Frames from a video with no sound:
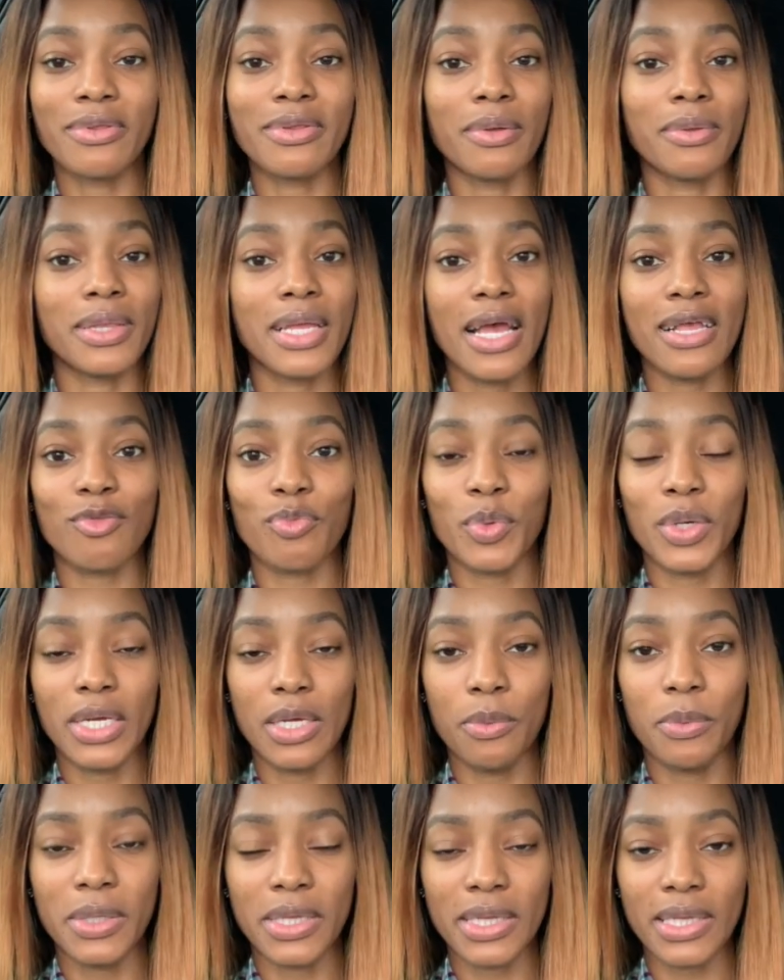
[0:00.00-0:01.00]
So that's what
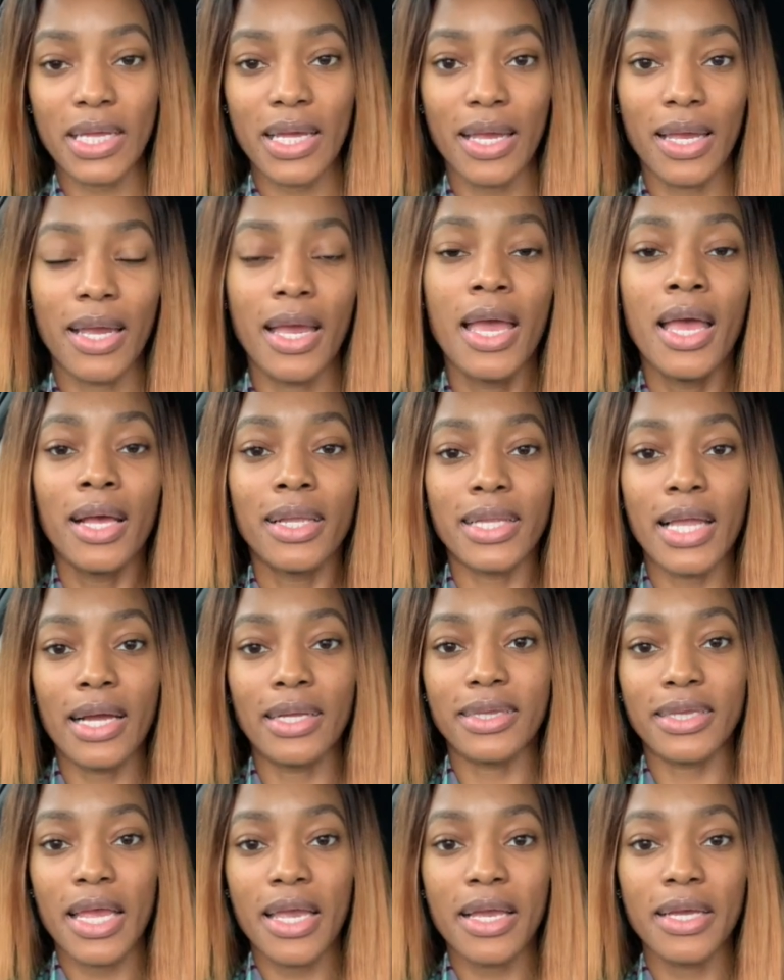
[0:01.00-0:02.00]
he was saying
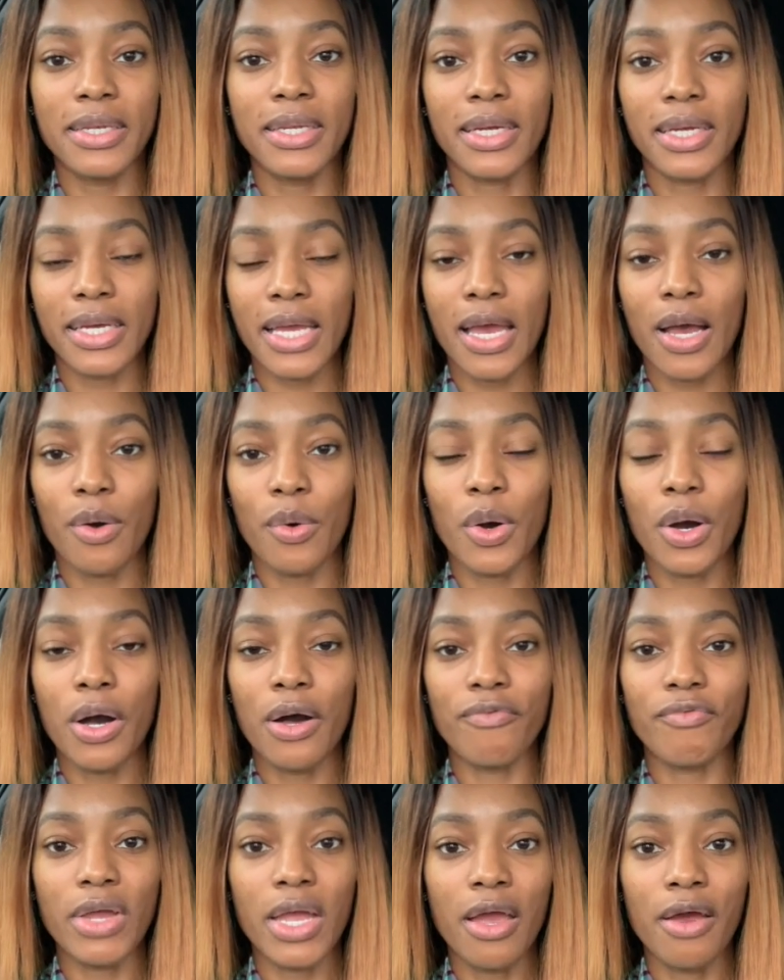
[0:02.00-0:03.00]
like, taking account
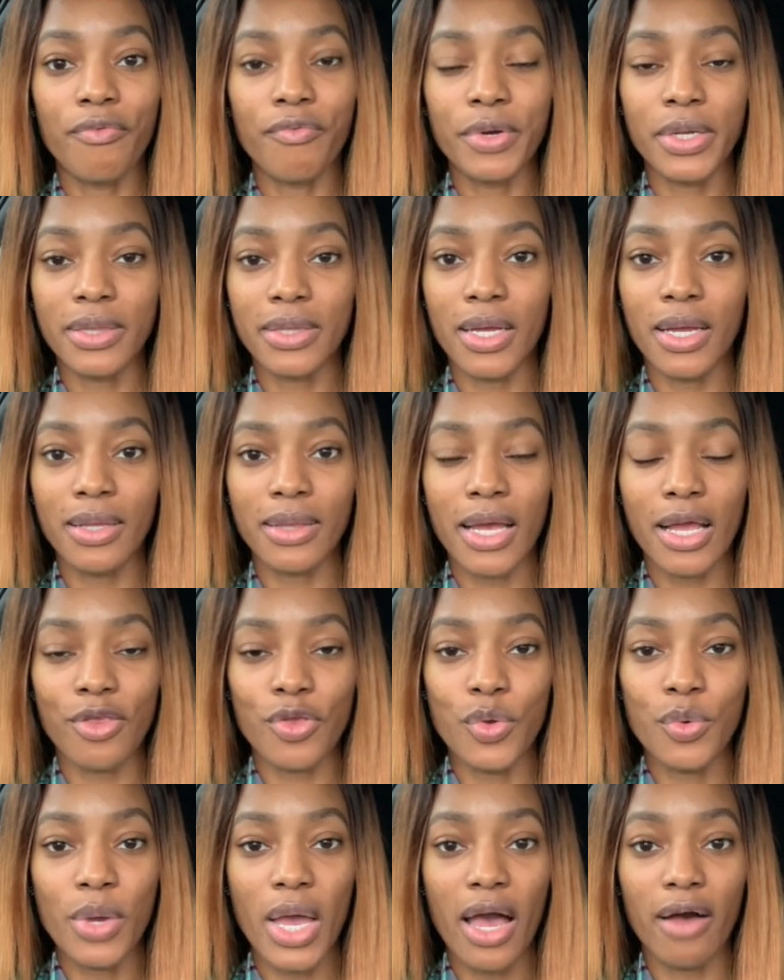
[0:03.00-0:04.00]
of everything that
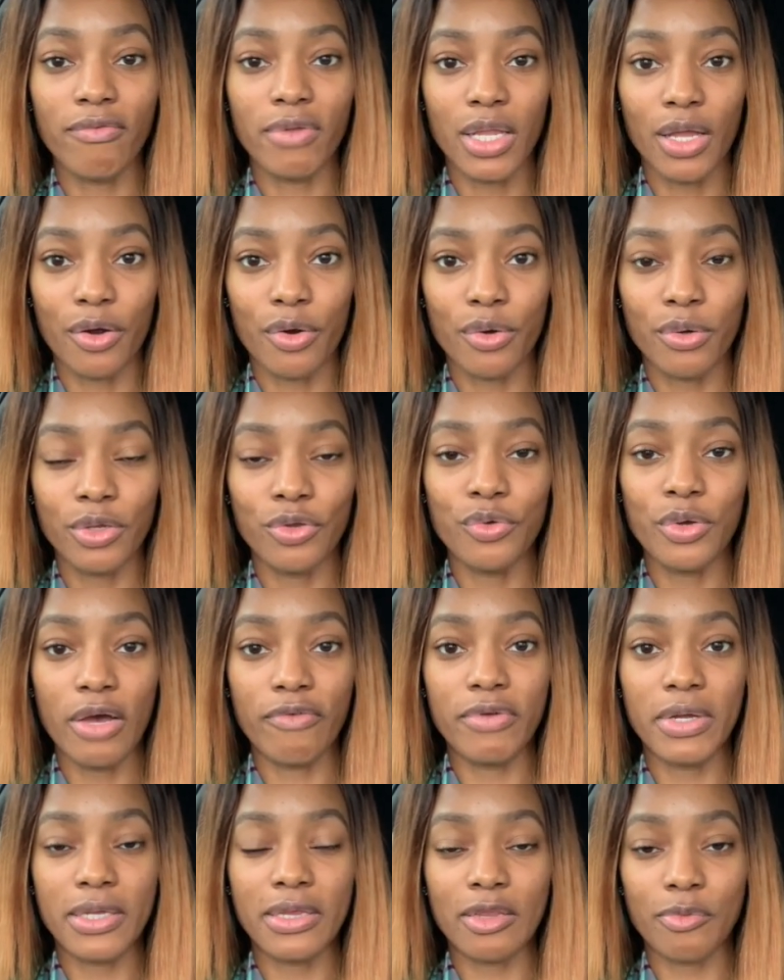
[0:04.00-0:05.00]
you have learned, you have
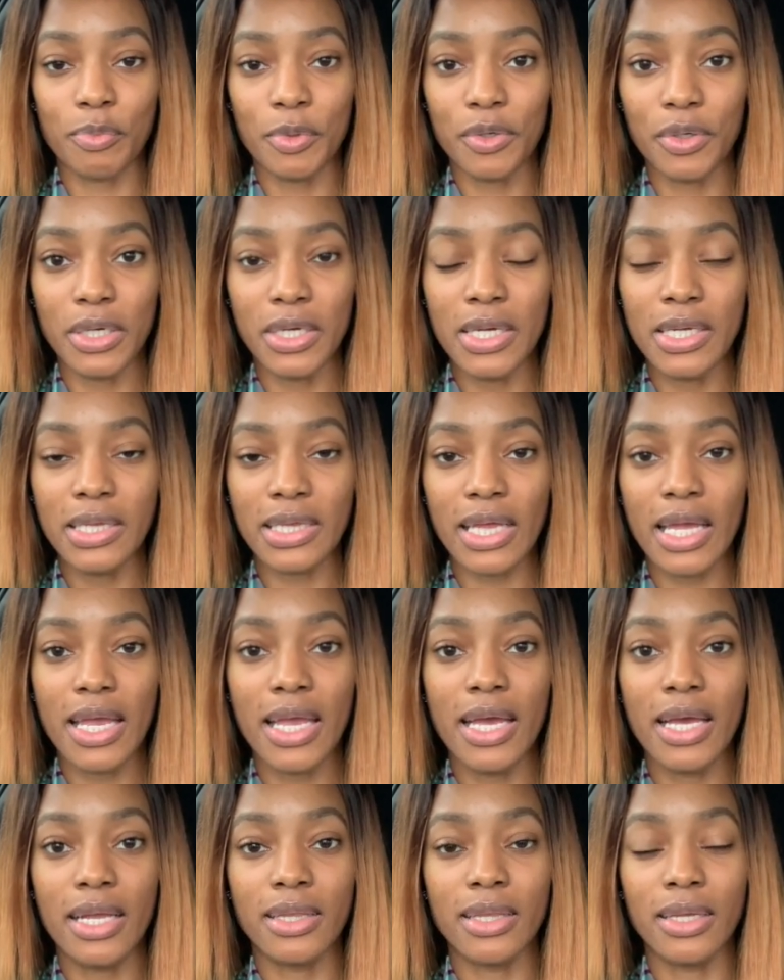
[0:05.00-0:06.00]
experienced,
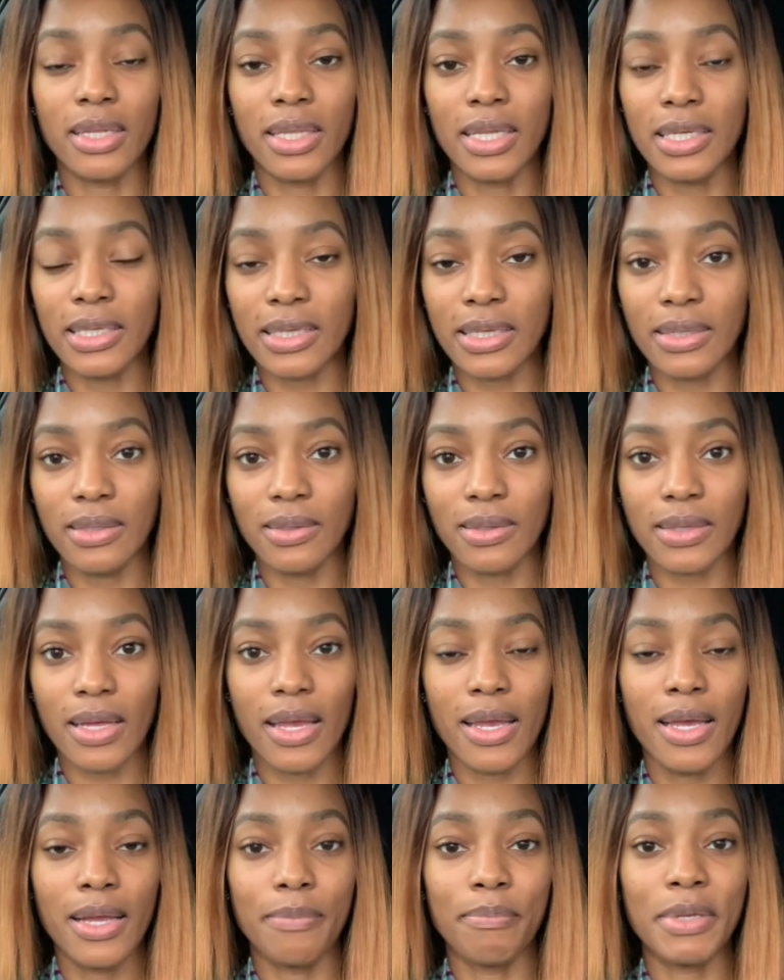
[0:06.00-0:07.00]
and the lessons,
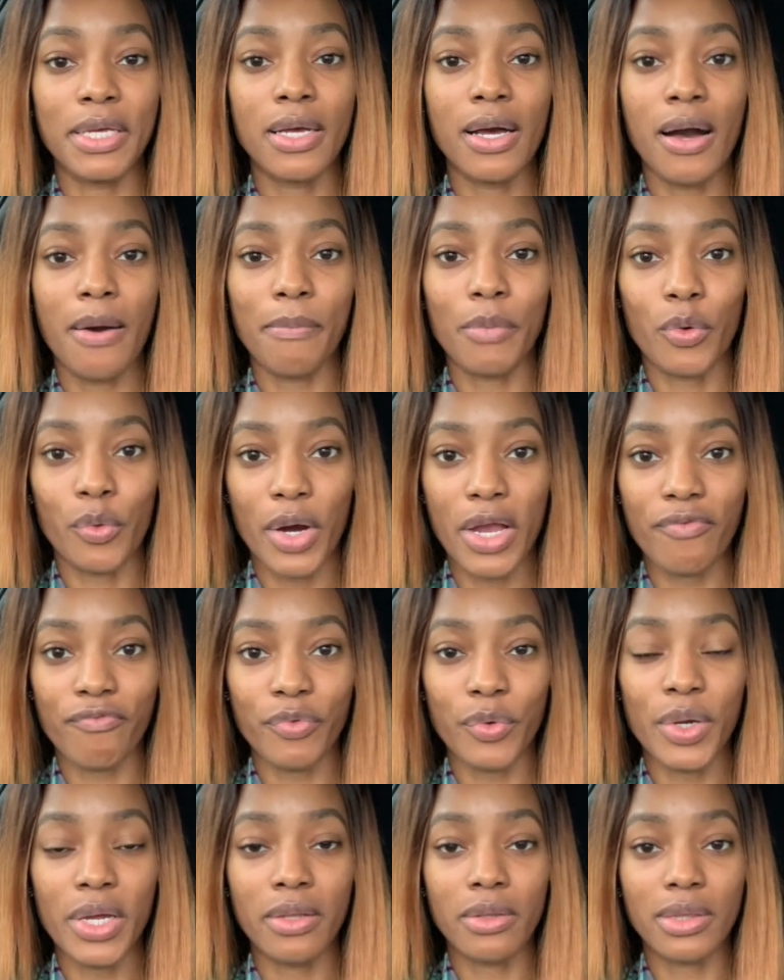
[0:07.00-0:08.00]
and become
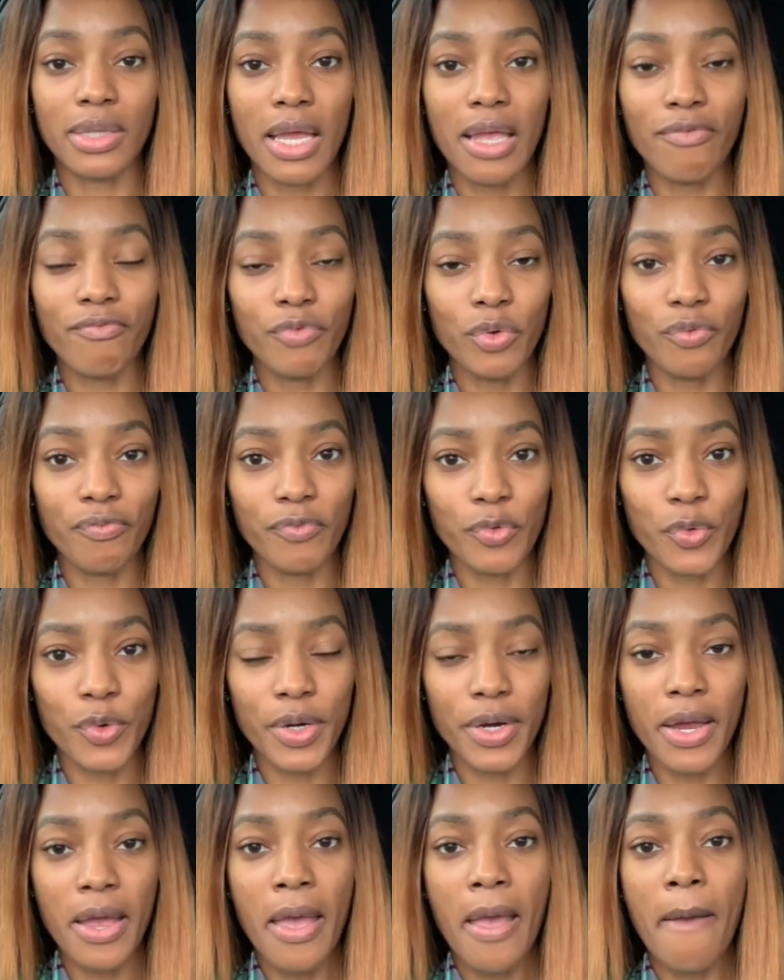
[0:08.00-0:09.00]
grateful and thankful for
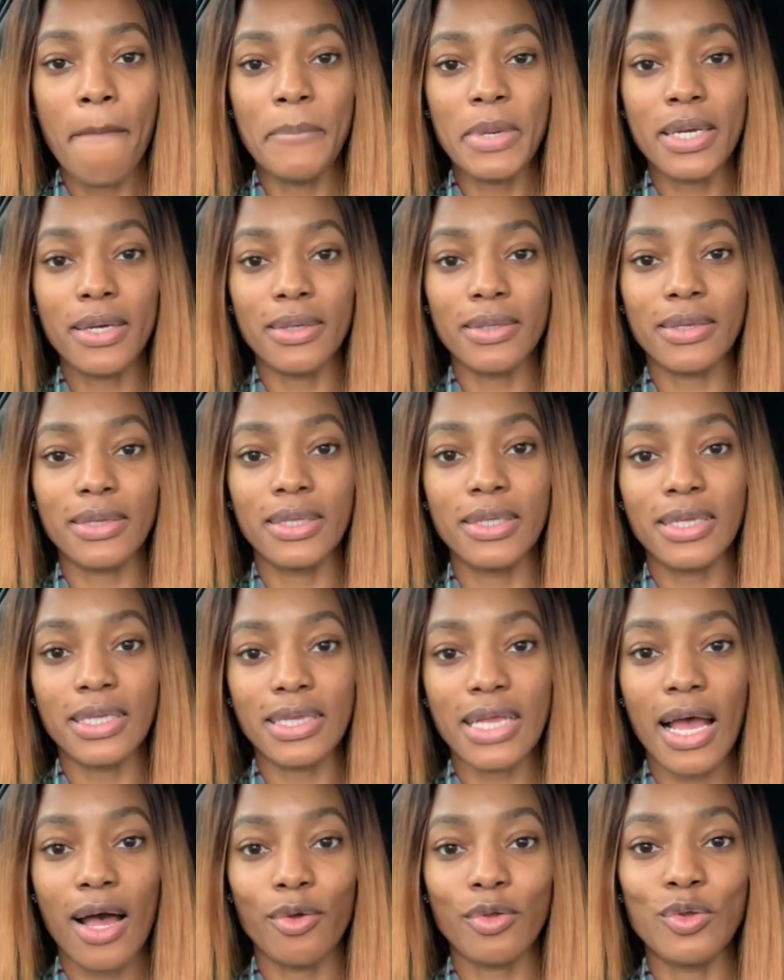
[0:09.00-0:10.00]
it because this is
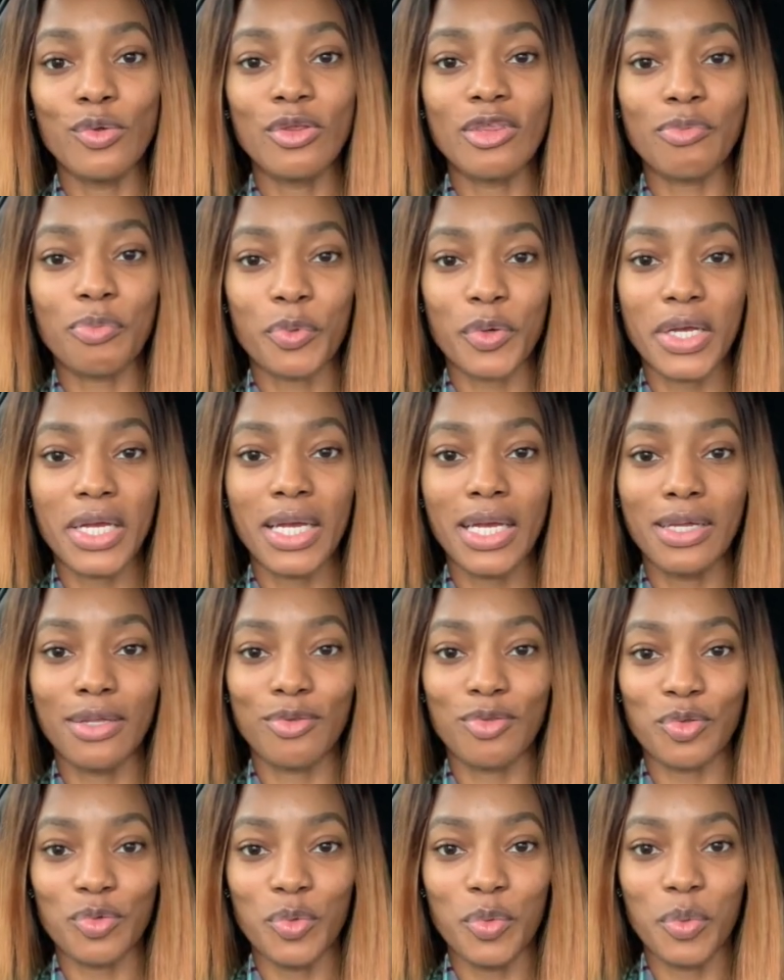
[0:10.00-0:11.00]
how you spring
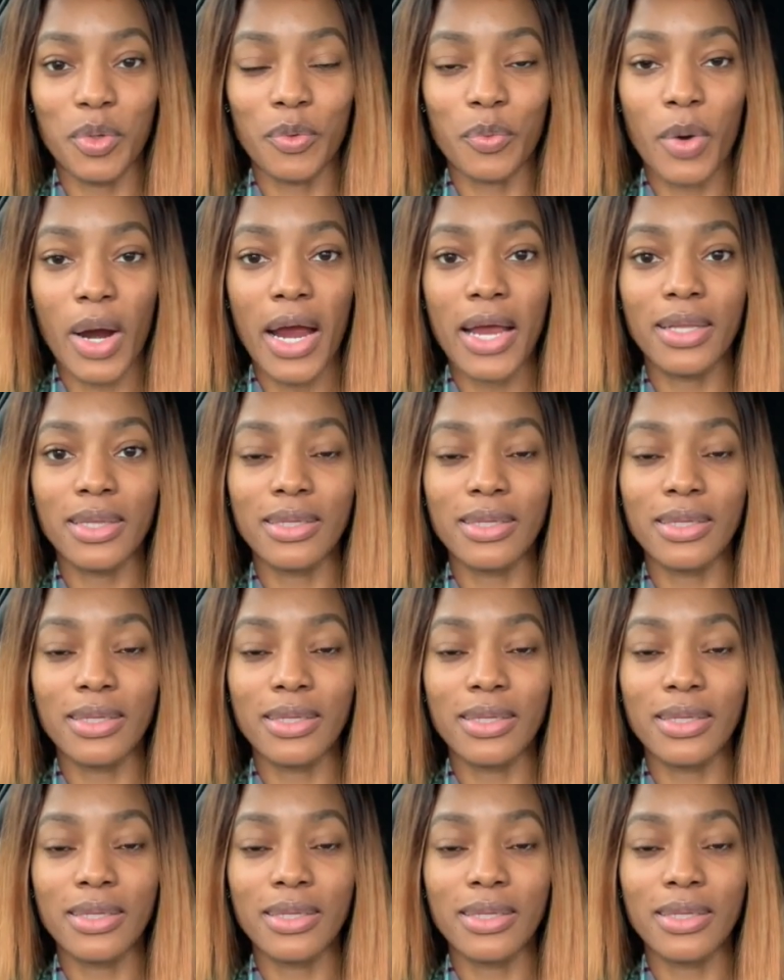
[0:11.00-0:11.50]
into it, right?